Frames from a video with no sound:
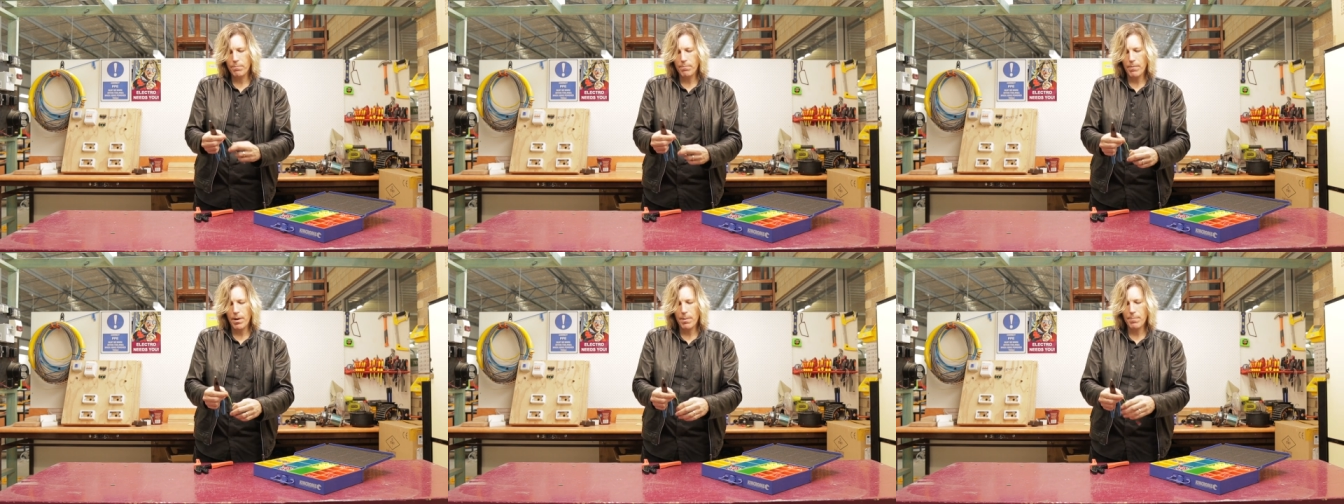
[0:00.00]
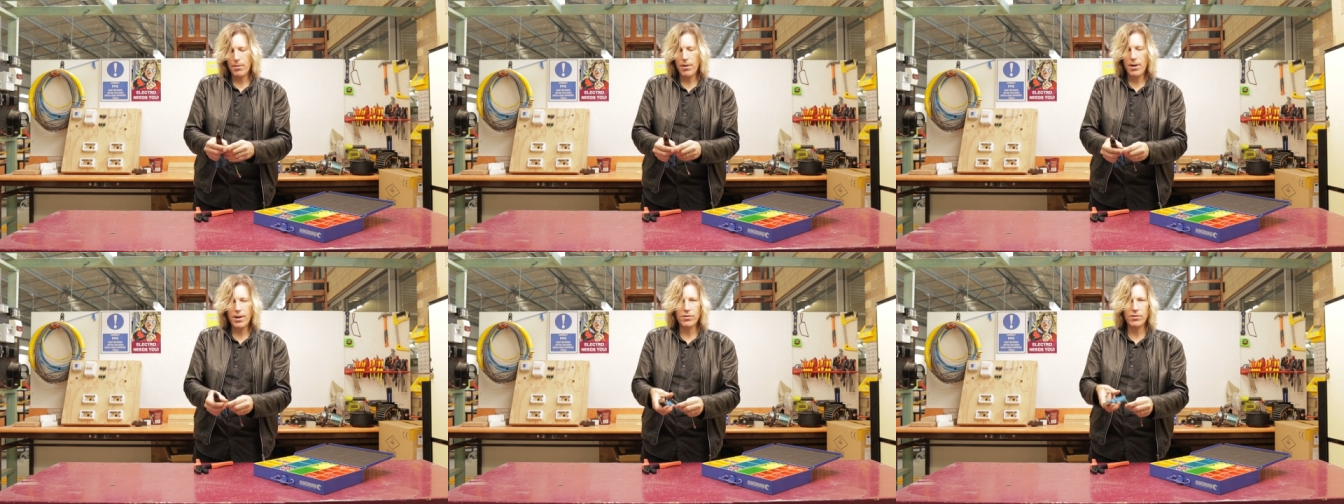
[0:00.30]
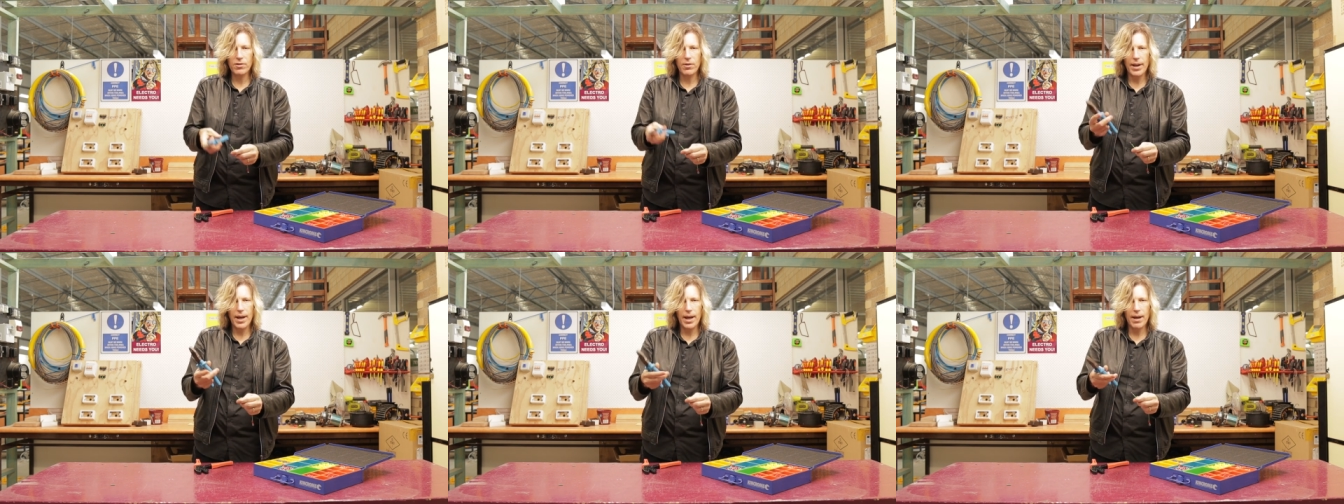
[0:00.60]
my pliers
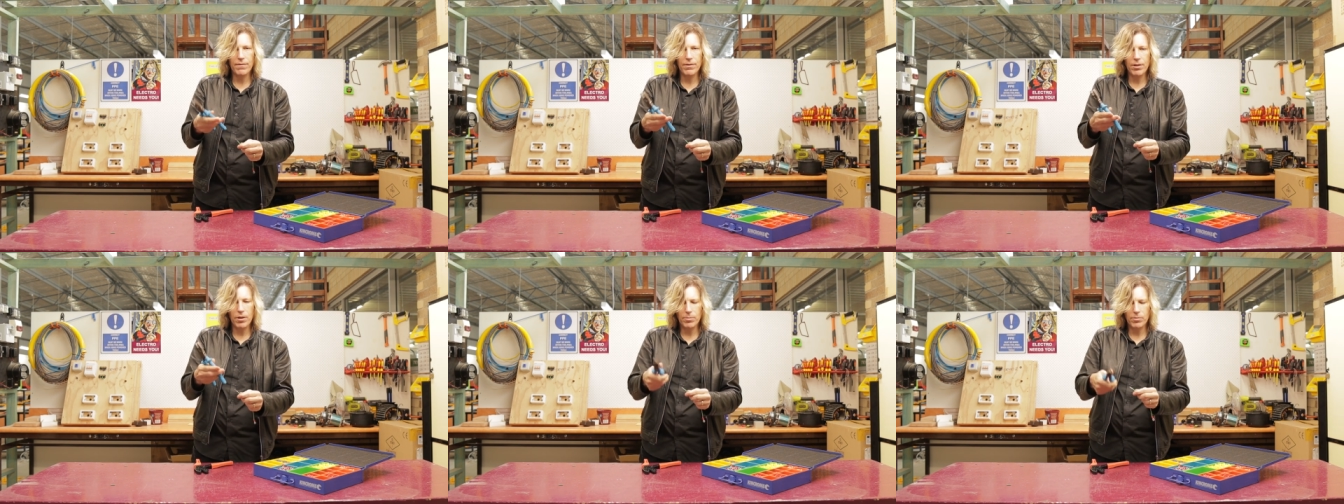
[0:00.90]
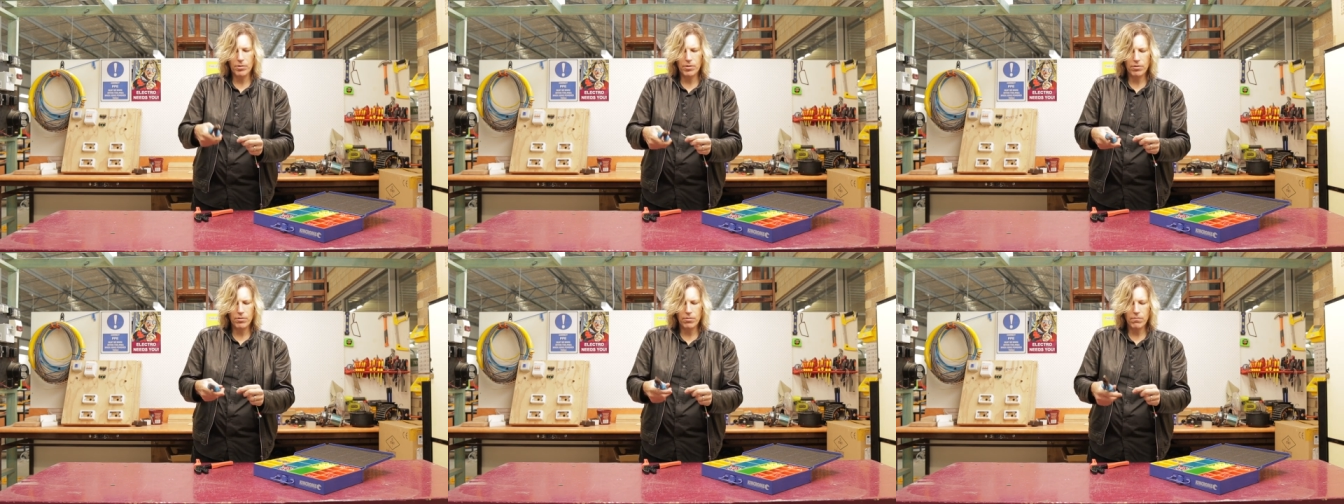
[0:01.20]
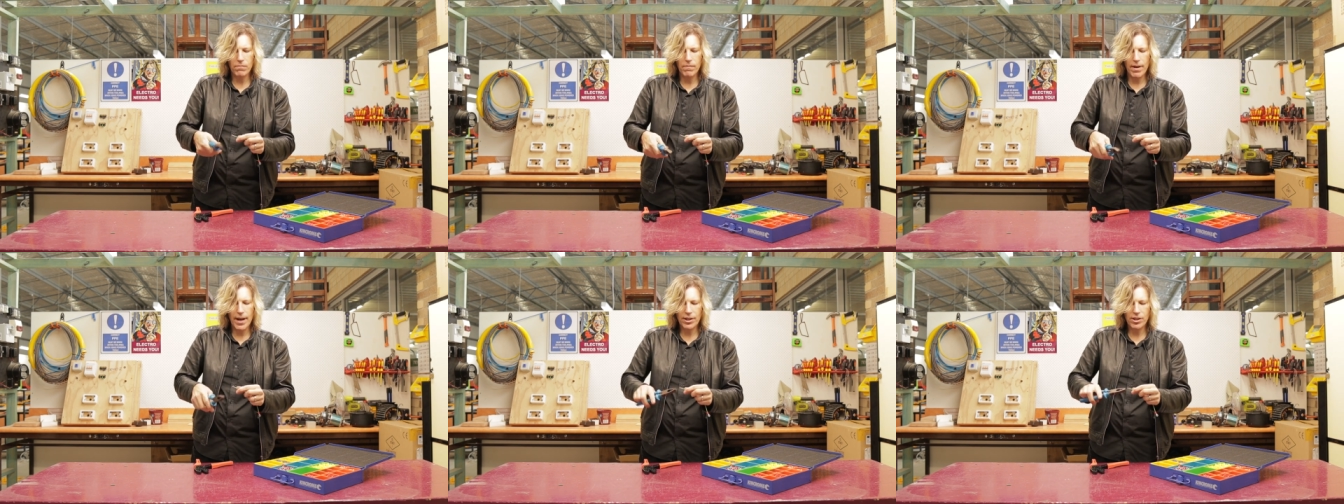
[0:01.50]
don't have the option
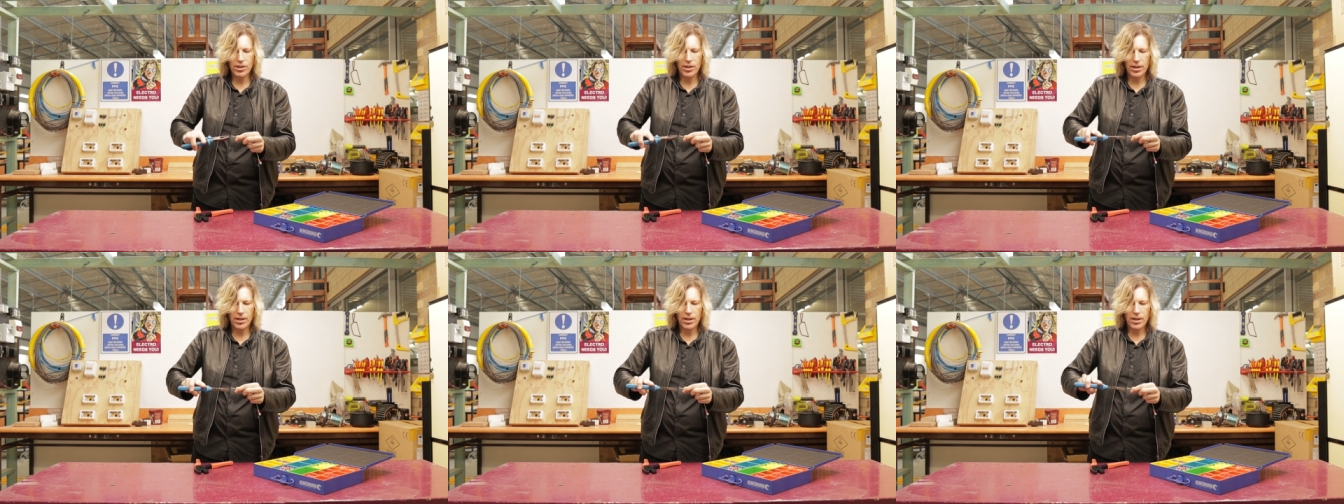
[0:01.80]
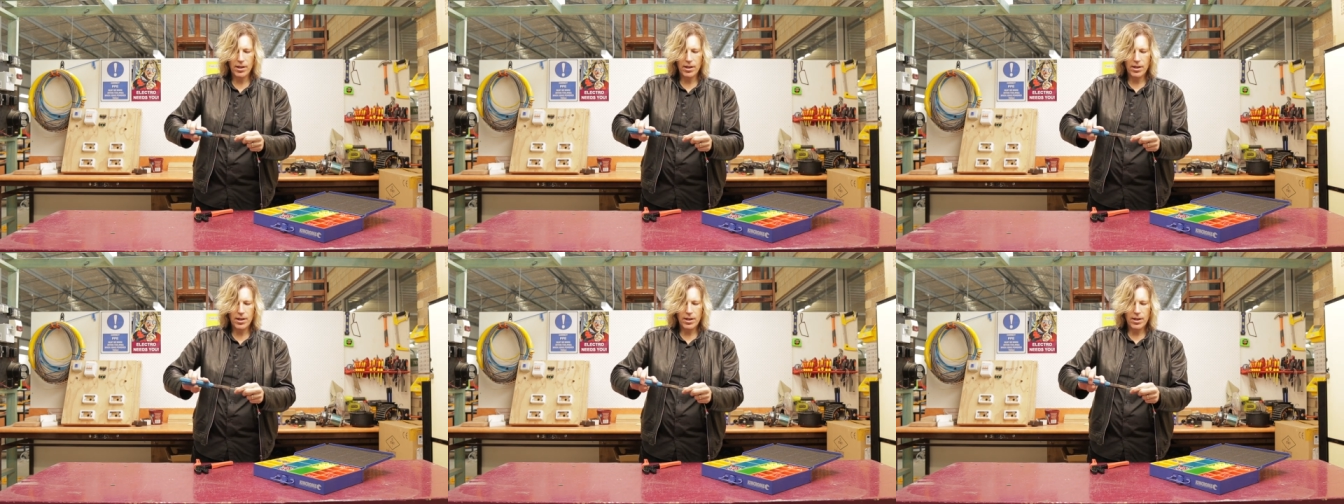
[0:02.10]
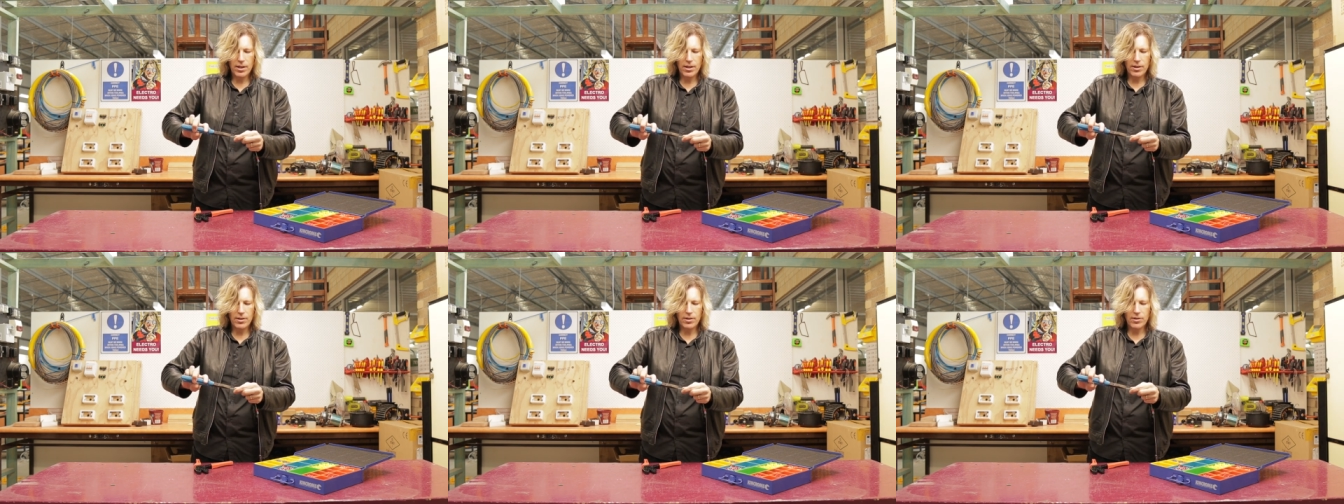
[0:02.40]
to ratchet.
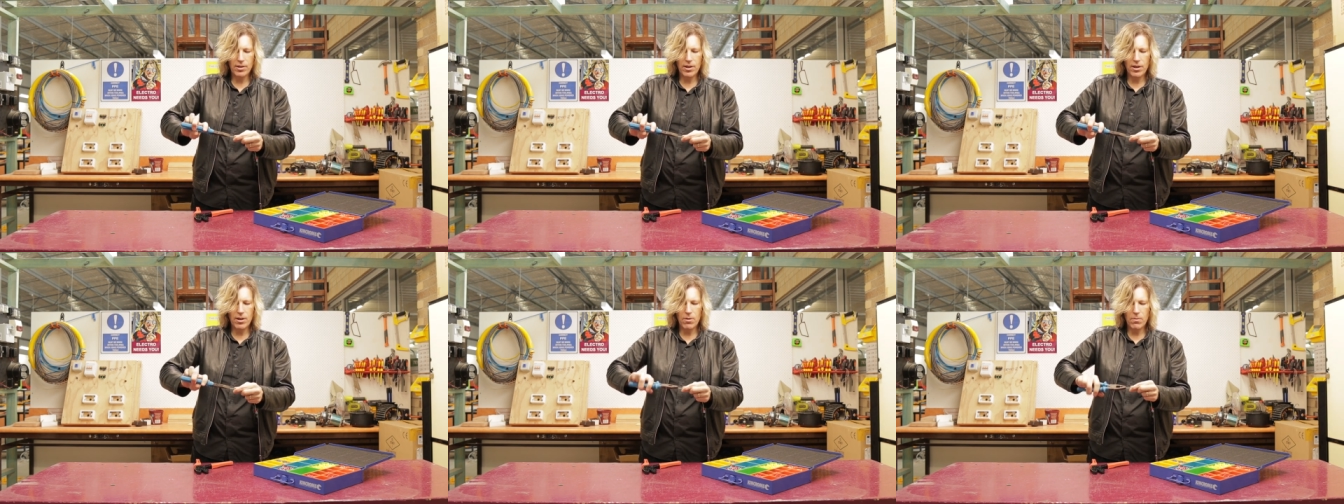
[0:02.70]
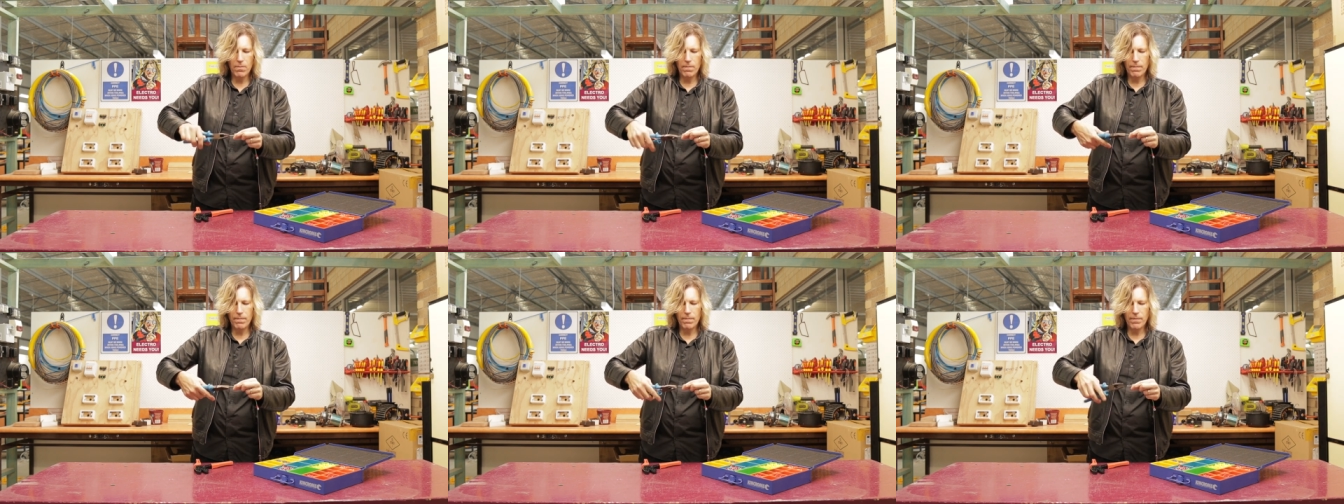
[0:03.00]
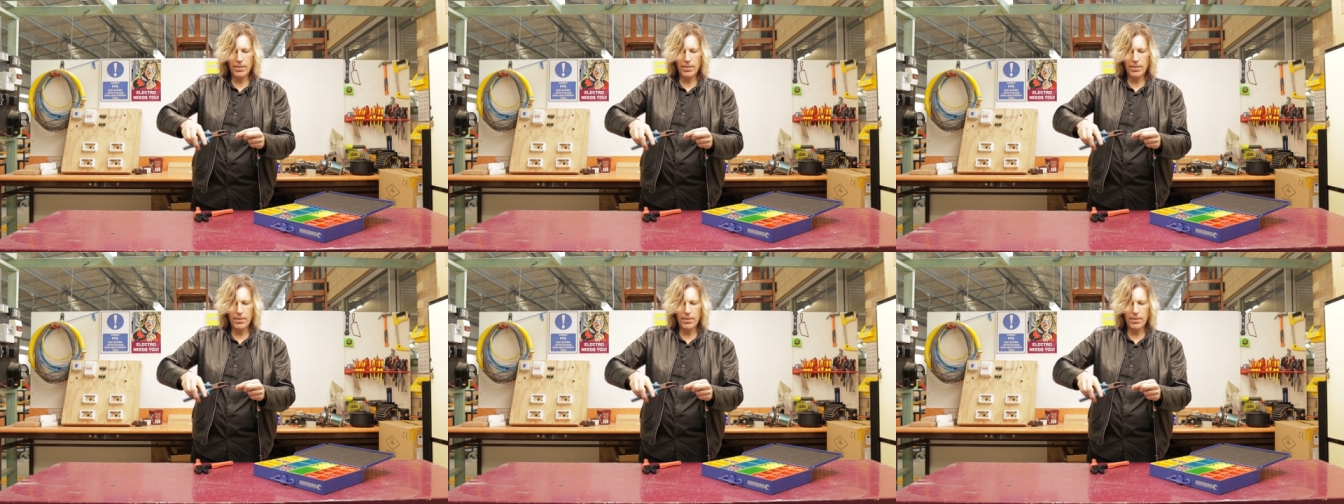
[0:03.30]
So